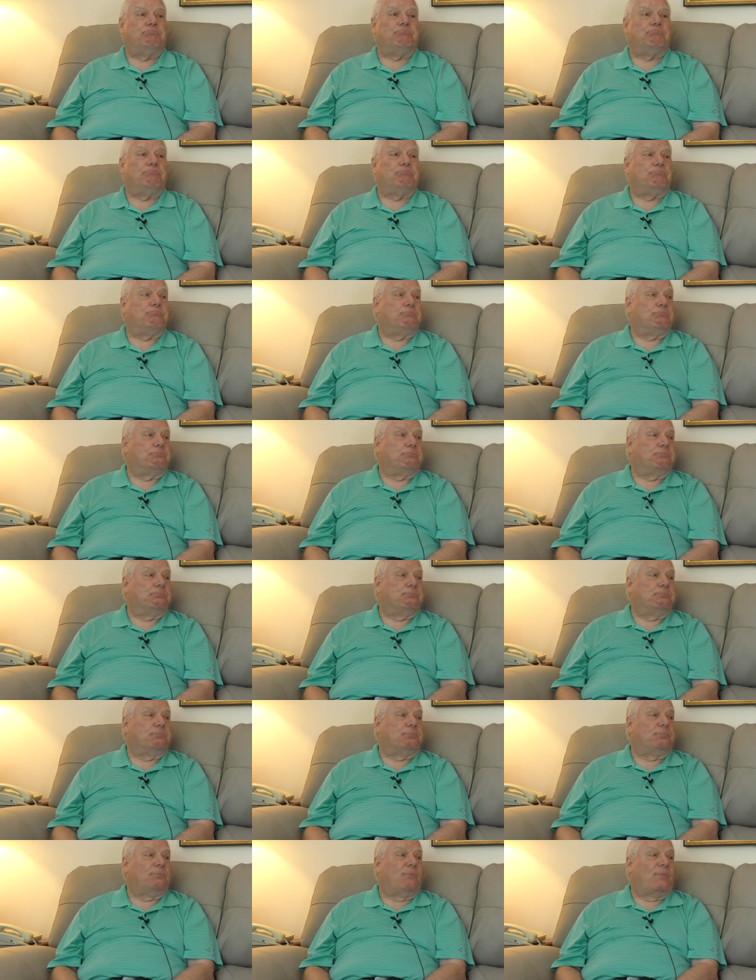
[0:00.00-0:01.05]
were you dressed when
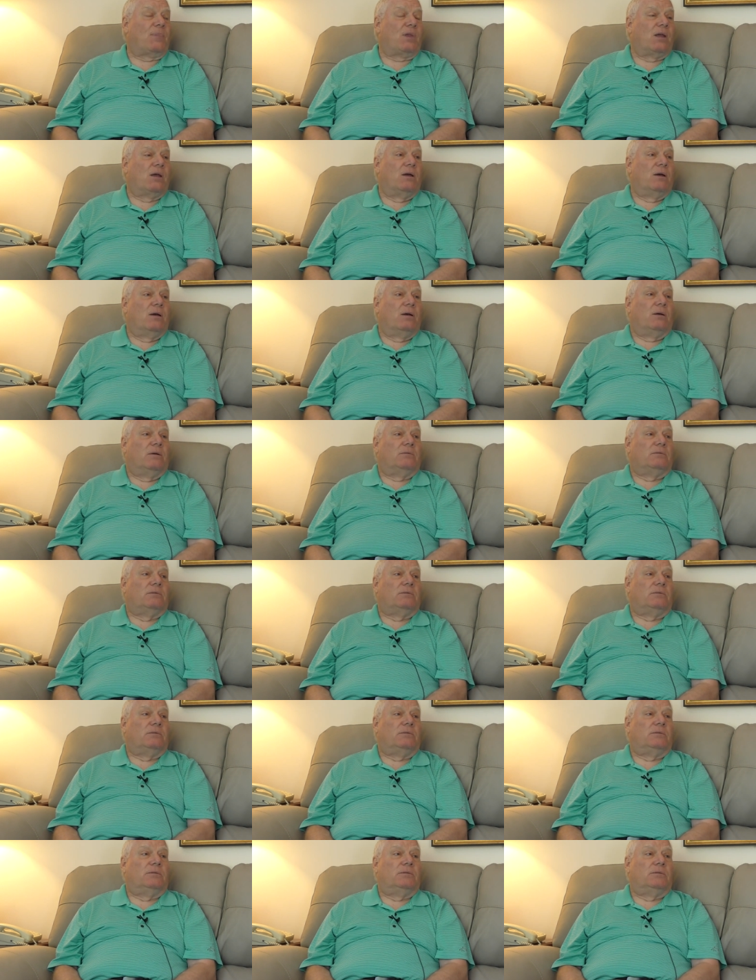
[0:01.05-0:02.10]
you go out as green
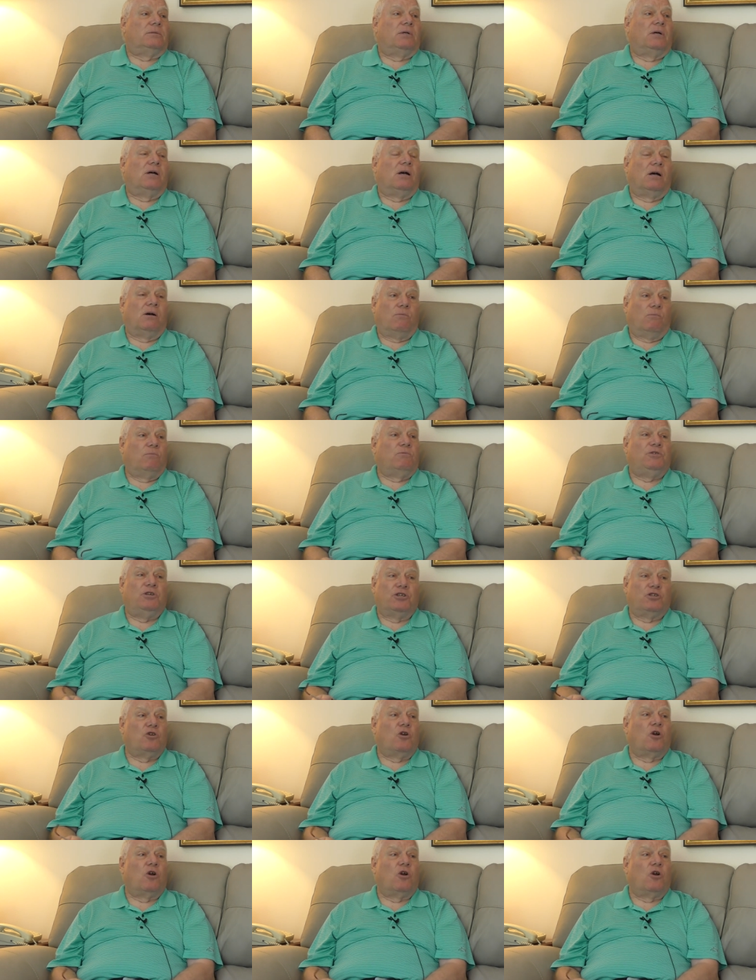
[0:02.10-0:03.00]
eyes? Uh, just